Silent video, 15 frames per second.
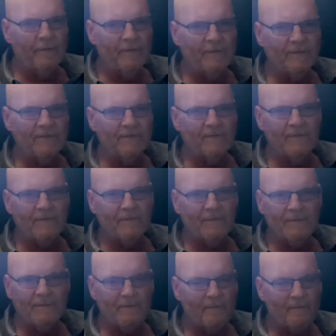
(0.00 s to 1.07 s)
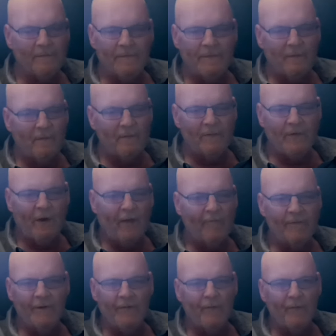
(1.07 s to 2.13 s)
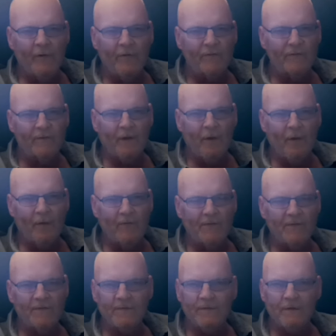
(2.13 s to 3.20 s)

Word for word: just driving it real slow, just